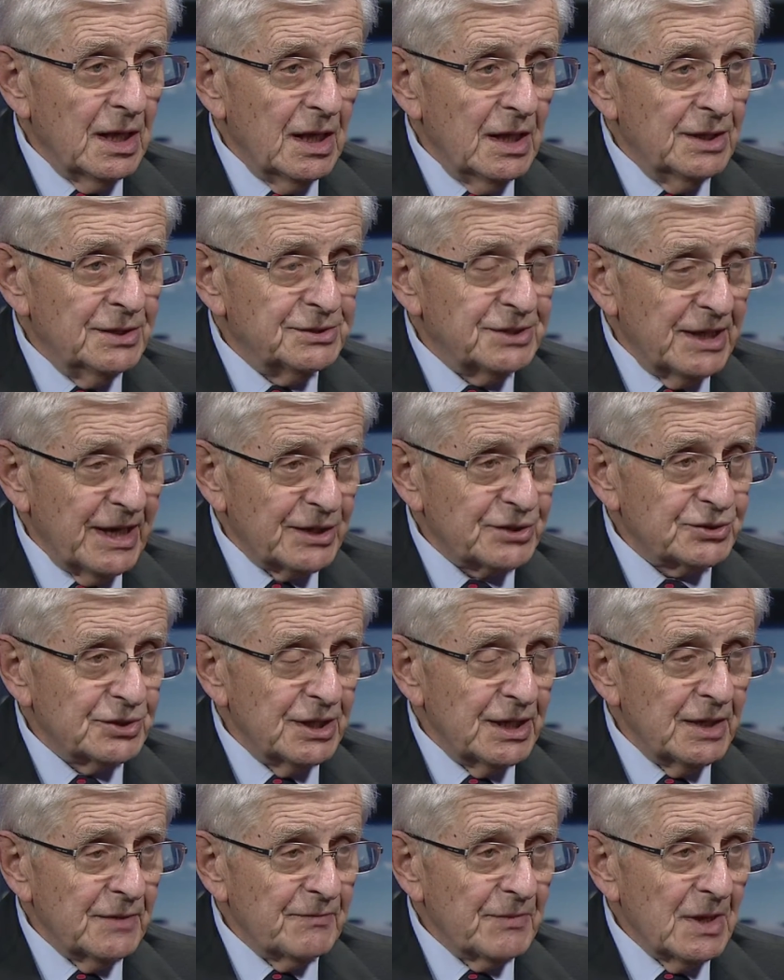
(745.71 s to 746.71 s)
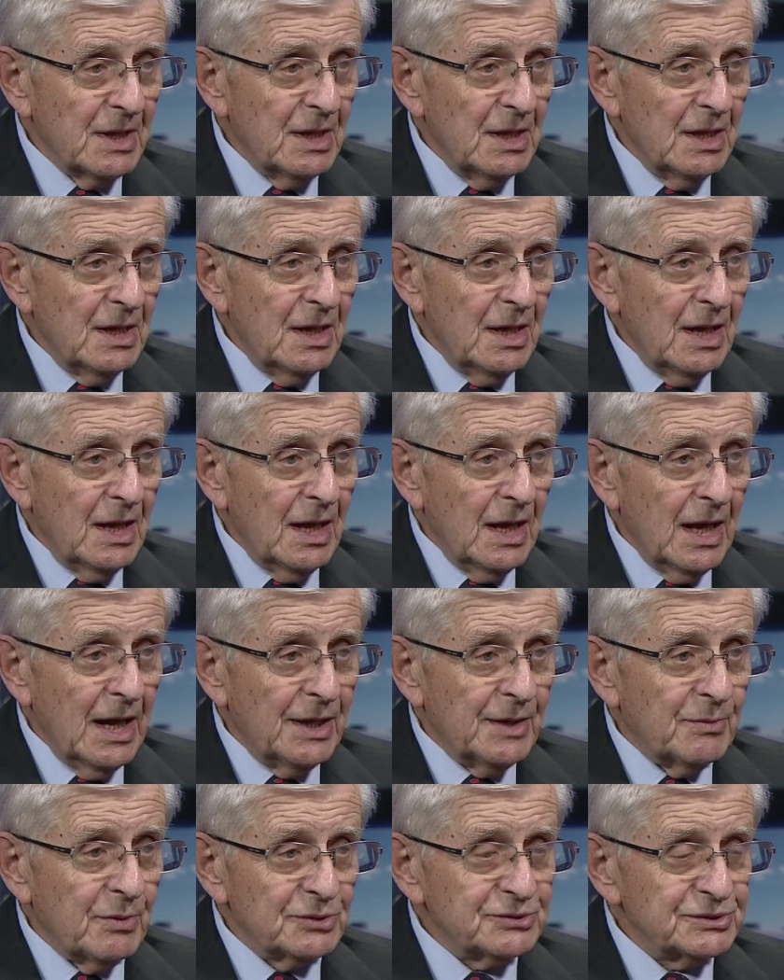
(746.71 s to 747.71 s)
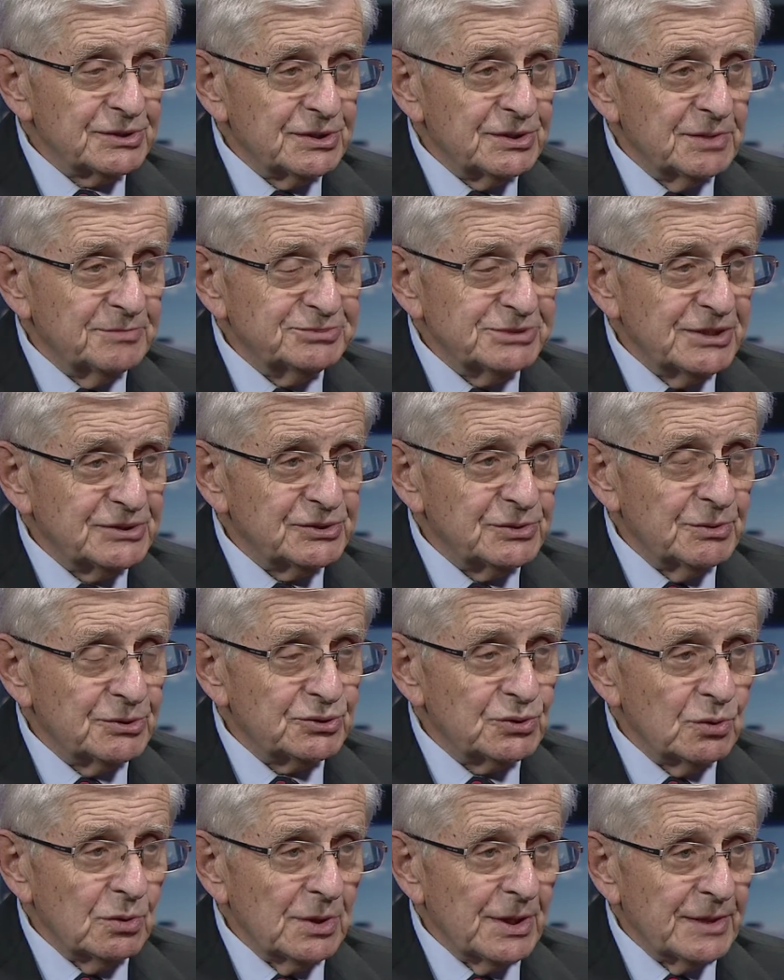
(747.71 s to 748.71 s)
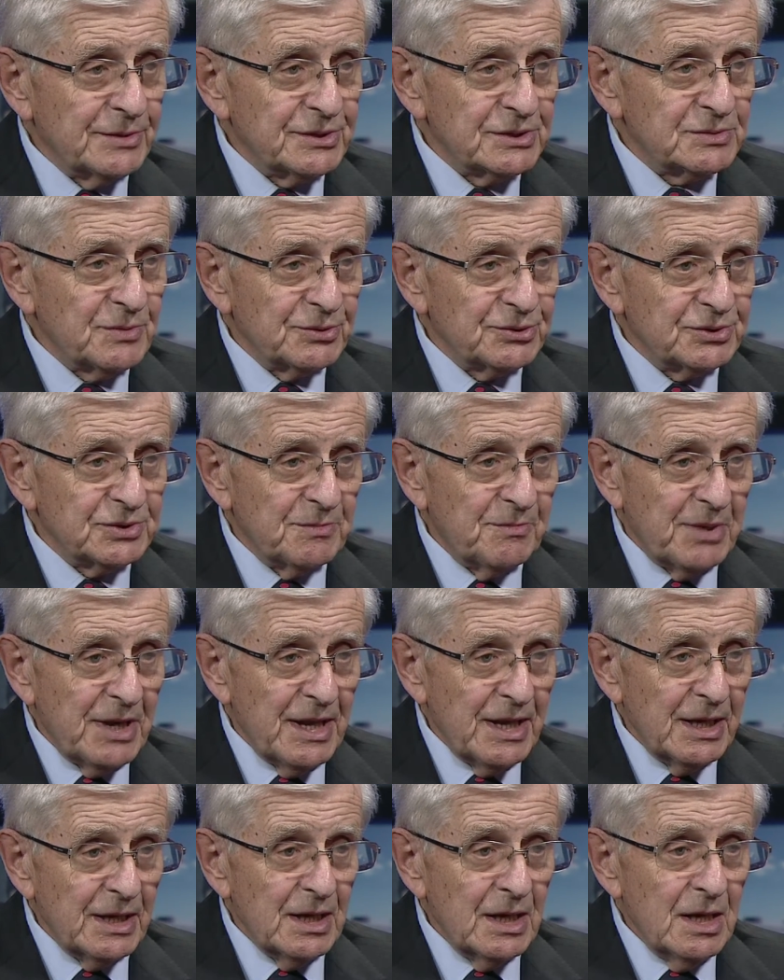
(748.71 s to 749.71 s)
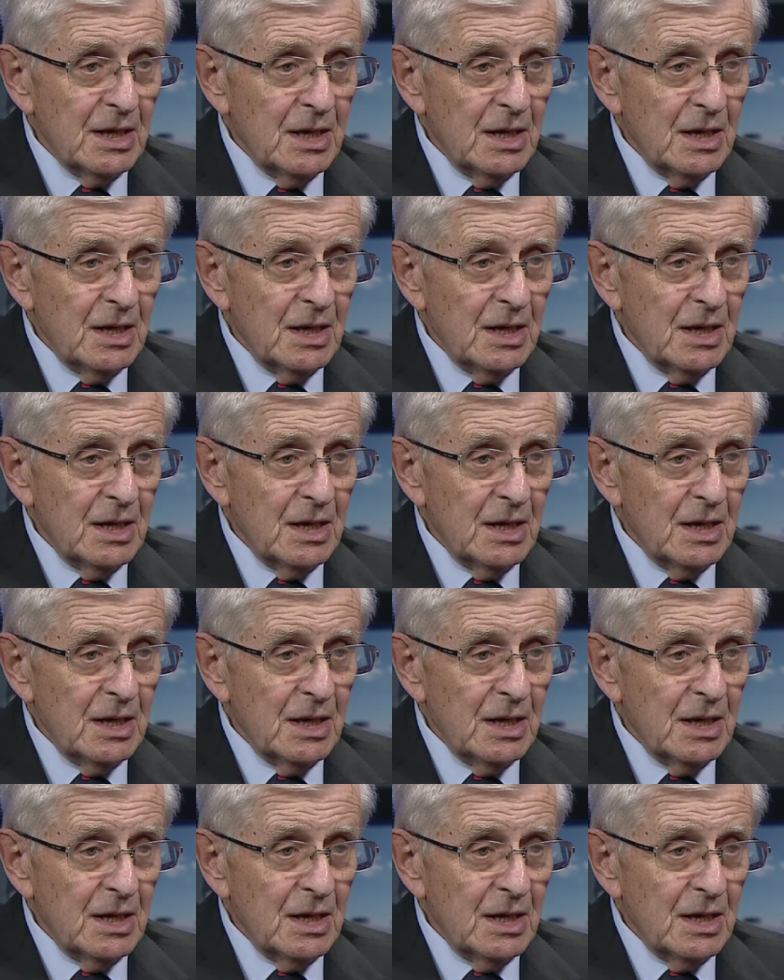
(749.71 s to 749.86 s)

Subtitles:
intellectually, and it wasn't to depress you at all. They just wanted to play.